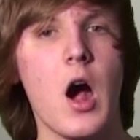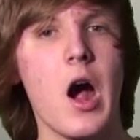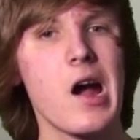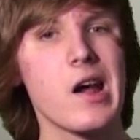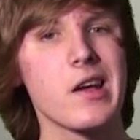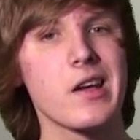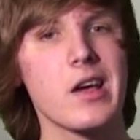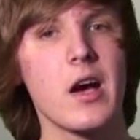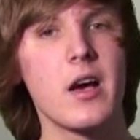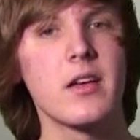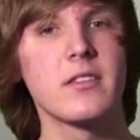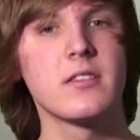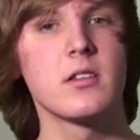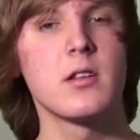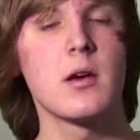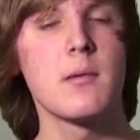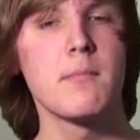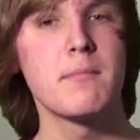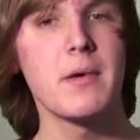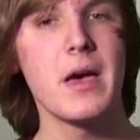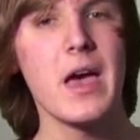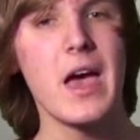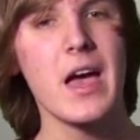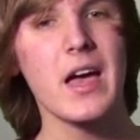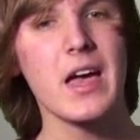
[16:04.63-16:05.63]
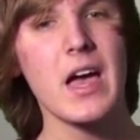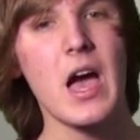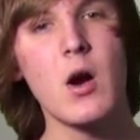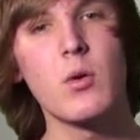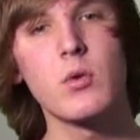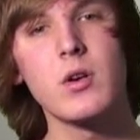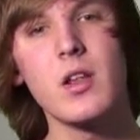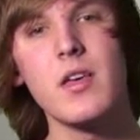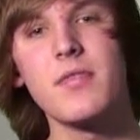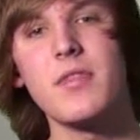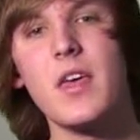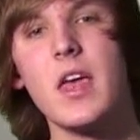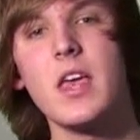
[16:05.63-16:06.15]
Alright guys, and I'm back. I
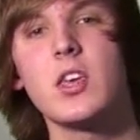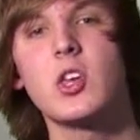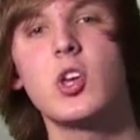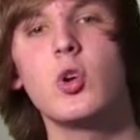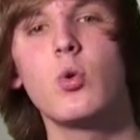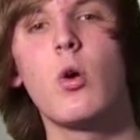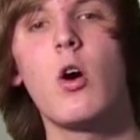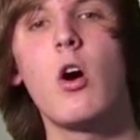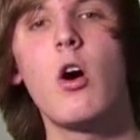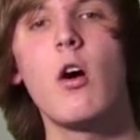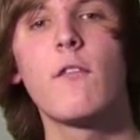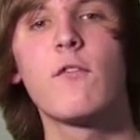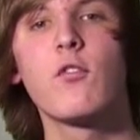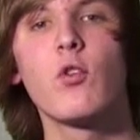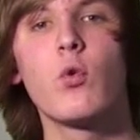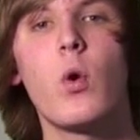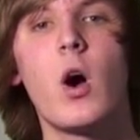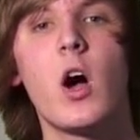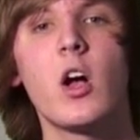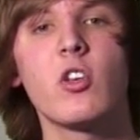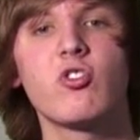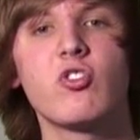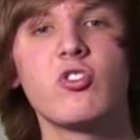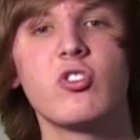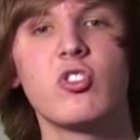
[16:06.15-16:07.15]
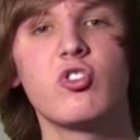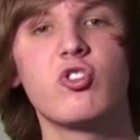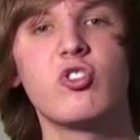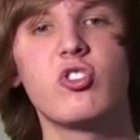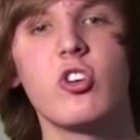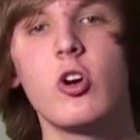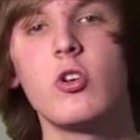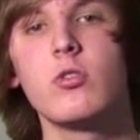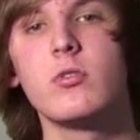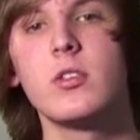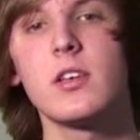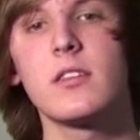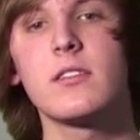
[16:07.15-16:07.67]
want to thank you all for watching the
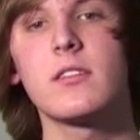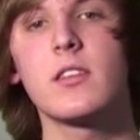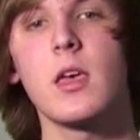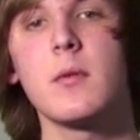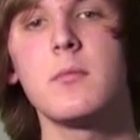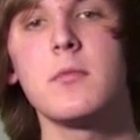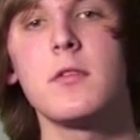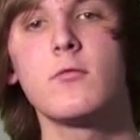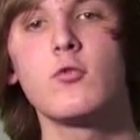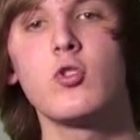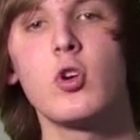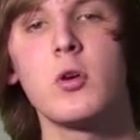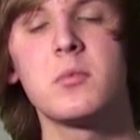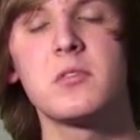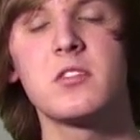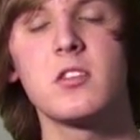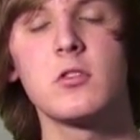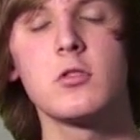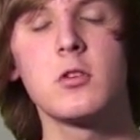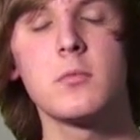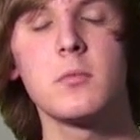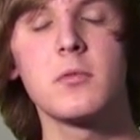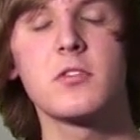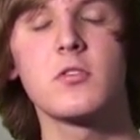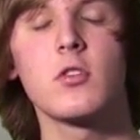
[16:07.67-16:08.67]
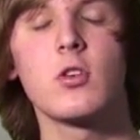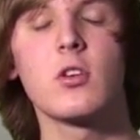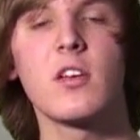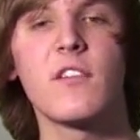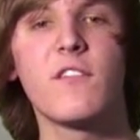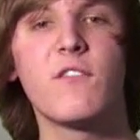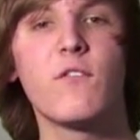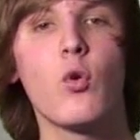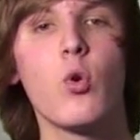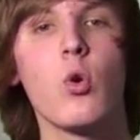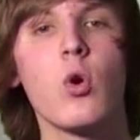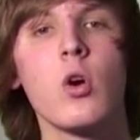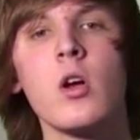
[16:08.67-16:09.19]
show, Nick's Gaming View, episode number
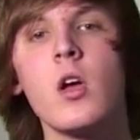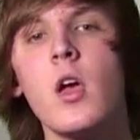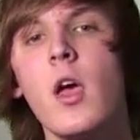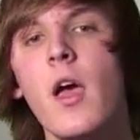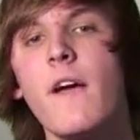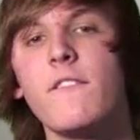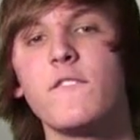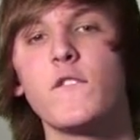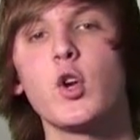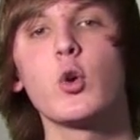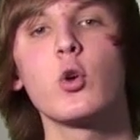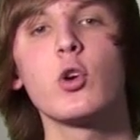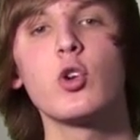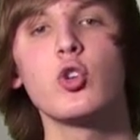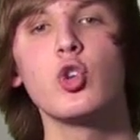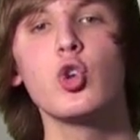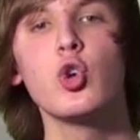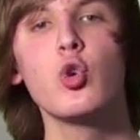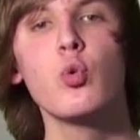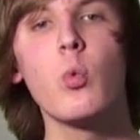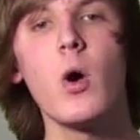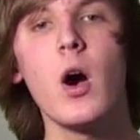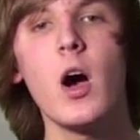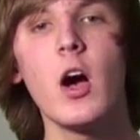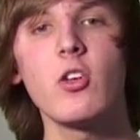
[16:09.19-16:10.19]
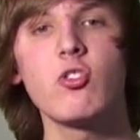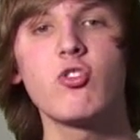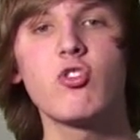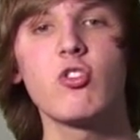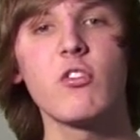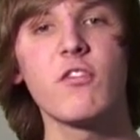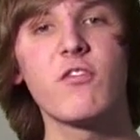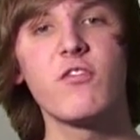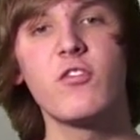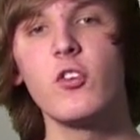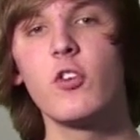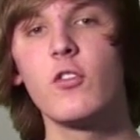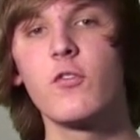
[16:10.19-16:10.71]
34. If you're a new
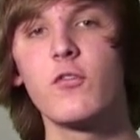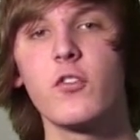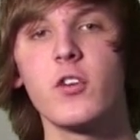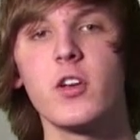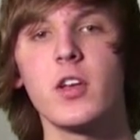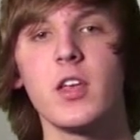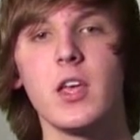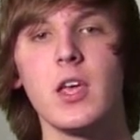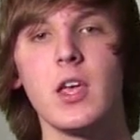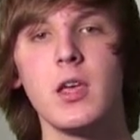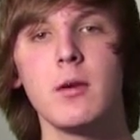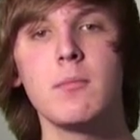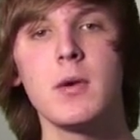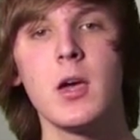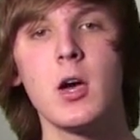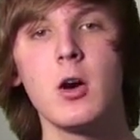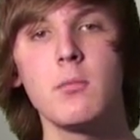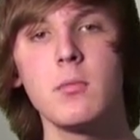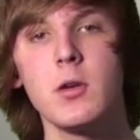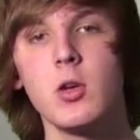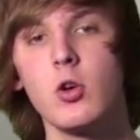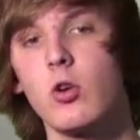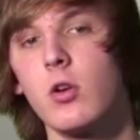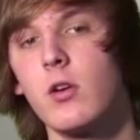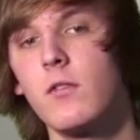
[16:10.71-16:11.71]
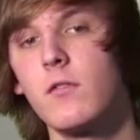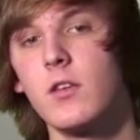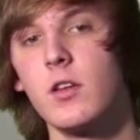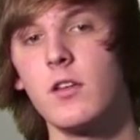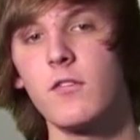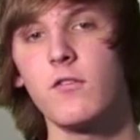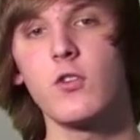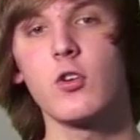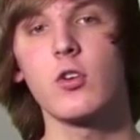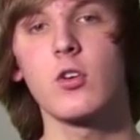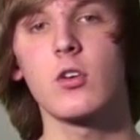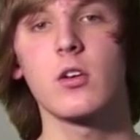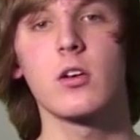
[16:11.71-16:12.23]
watcher, feel free to email me, or even
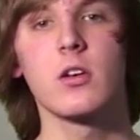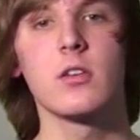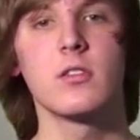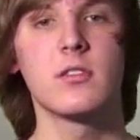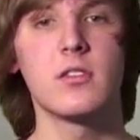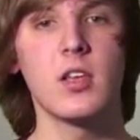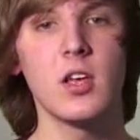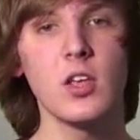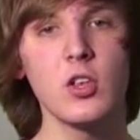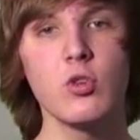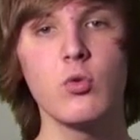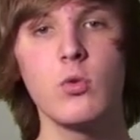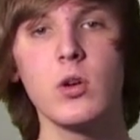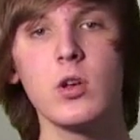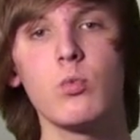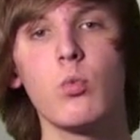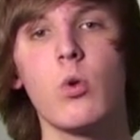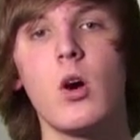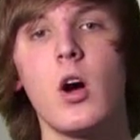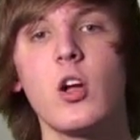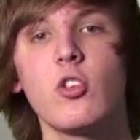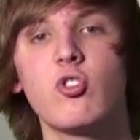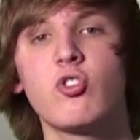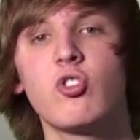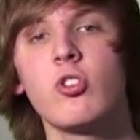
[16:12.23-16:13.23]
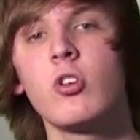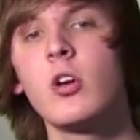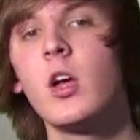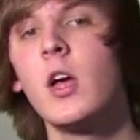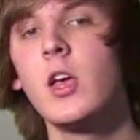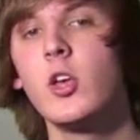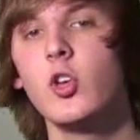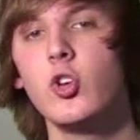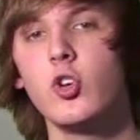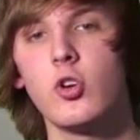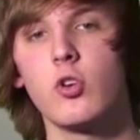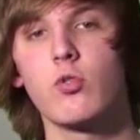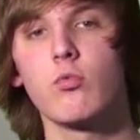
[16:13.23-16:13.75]
if you're a continuing watcher,
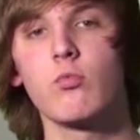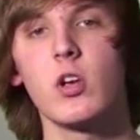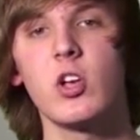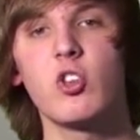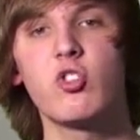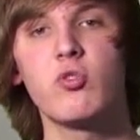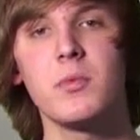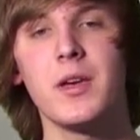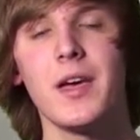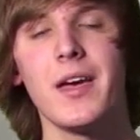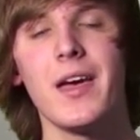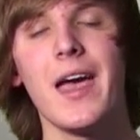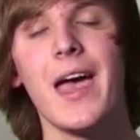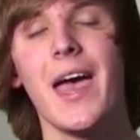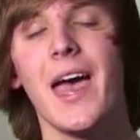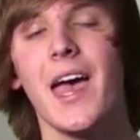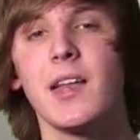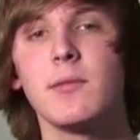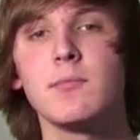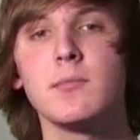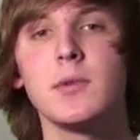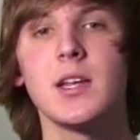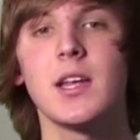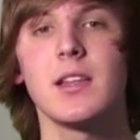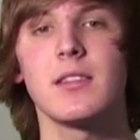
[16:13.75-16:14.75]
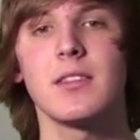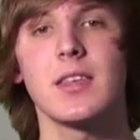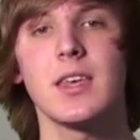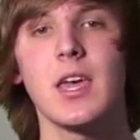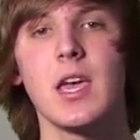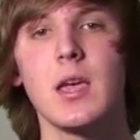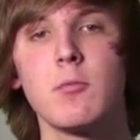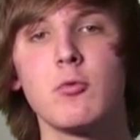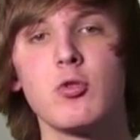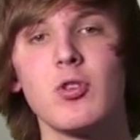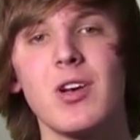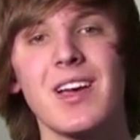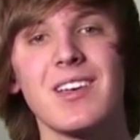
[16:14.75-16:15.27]
you can reach me at admin at
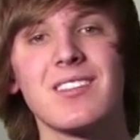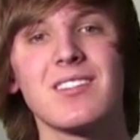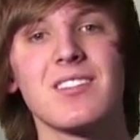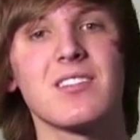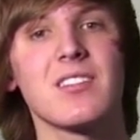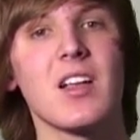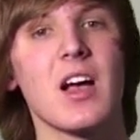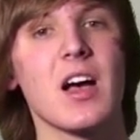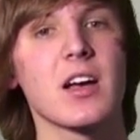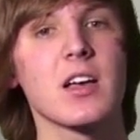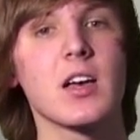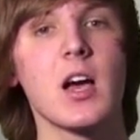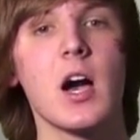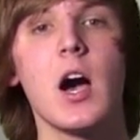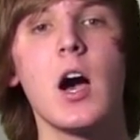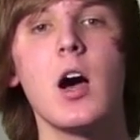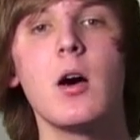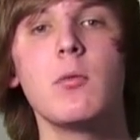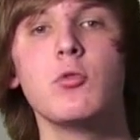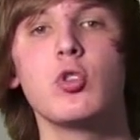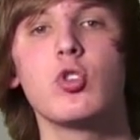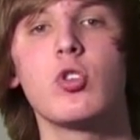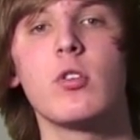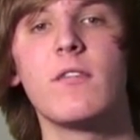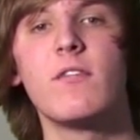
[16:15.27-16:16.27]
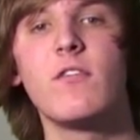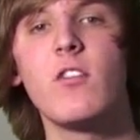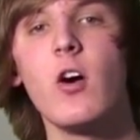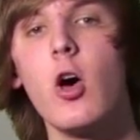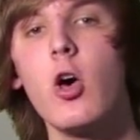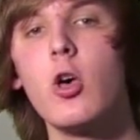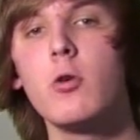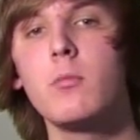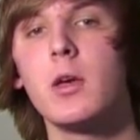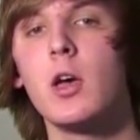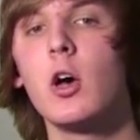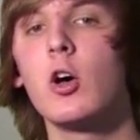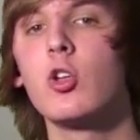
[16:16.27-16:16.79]
thegameraccess.com. You can
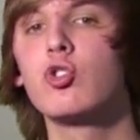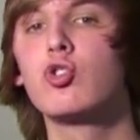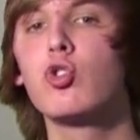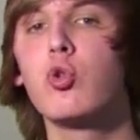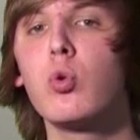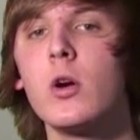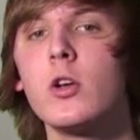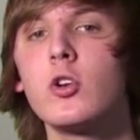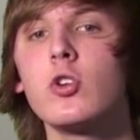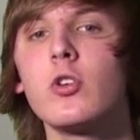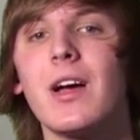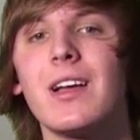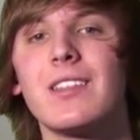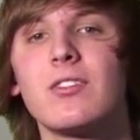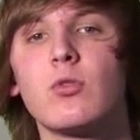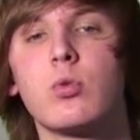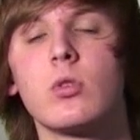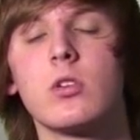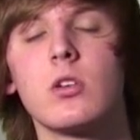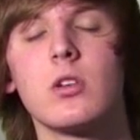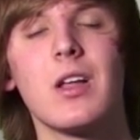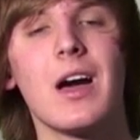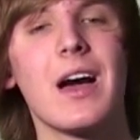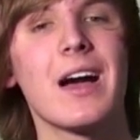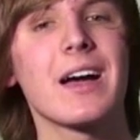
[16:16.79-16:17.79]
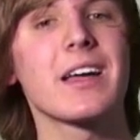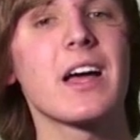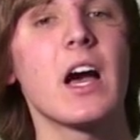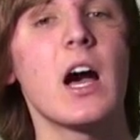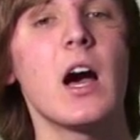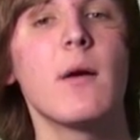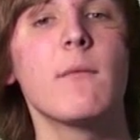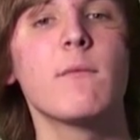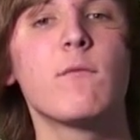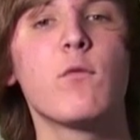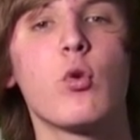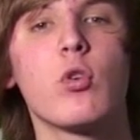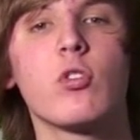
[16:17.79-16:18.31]
follow me on Twitter at
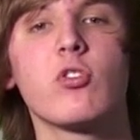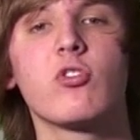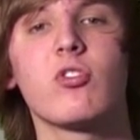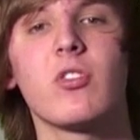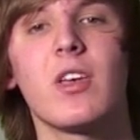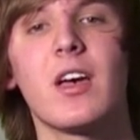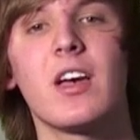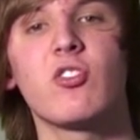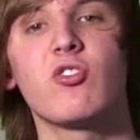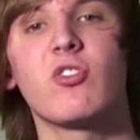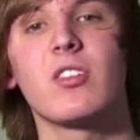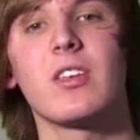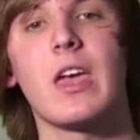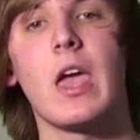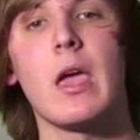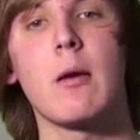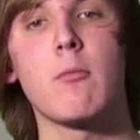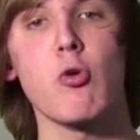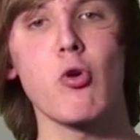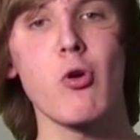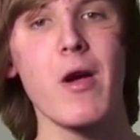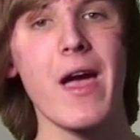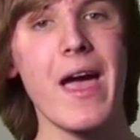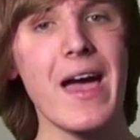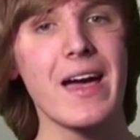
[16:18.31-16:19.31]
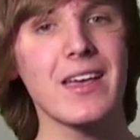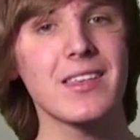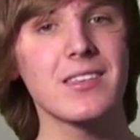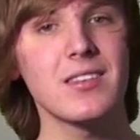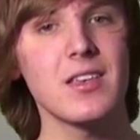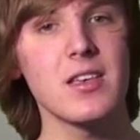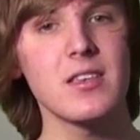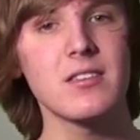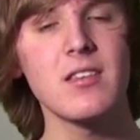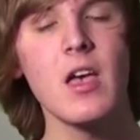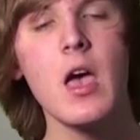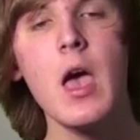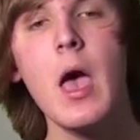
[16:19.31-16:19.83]
twitter.com forward slash
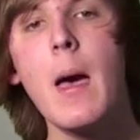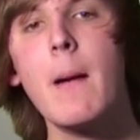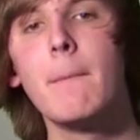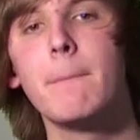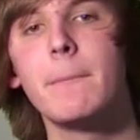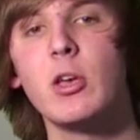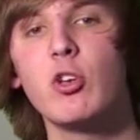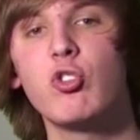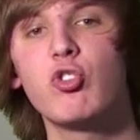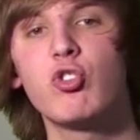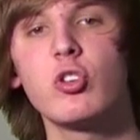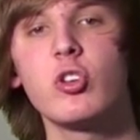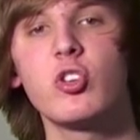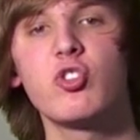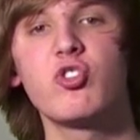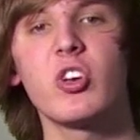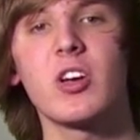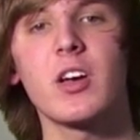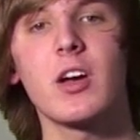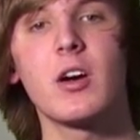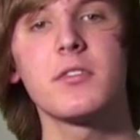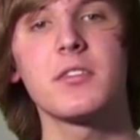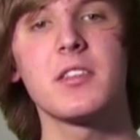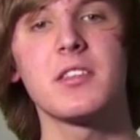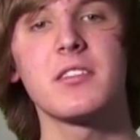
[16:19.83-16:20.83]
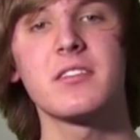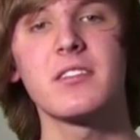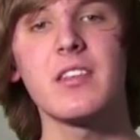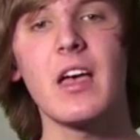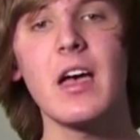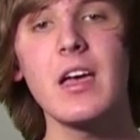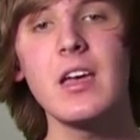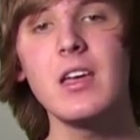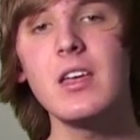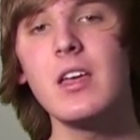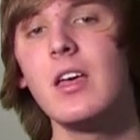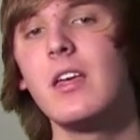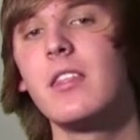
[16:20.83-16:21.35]
thegameraccess. Be sure to check out the
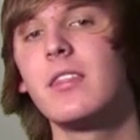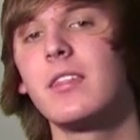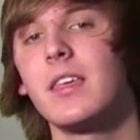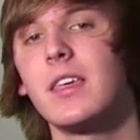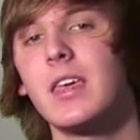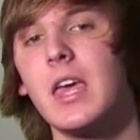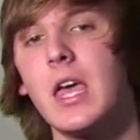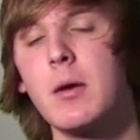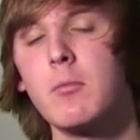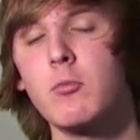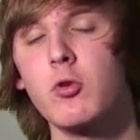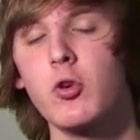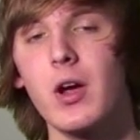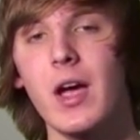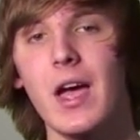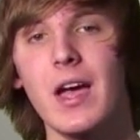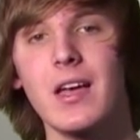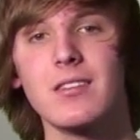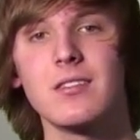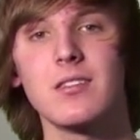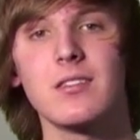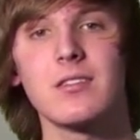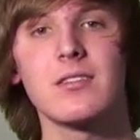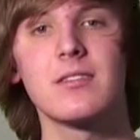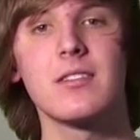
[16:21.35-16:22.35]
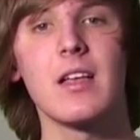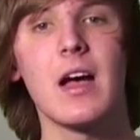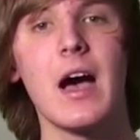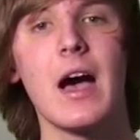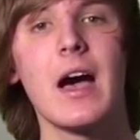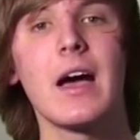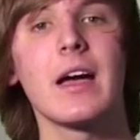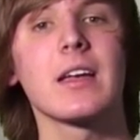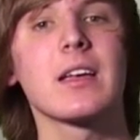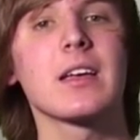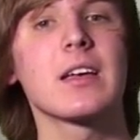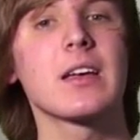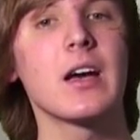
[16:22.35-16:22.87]
site,
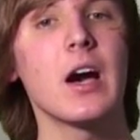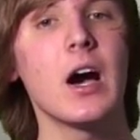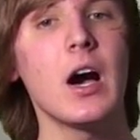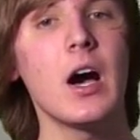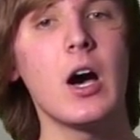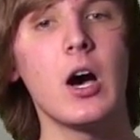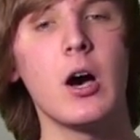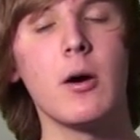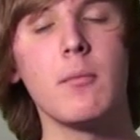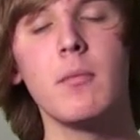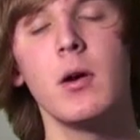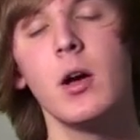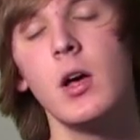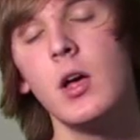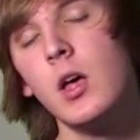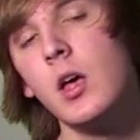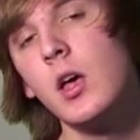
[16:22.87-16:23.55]
thegameraccess.com.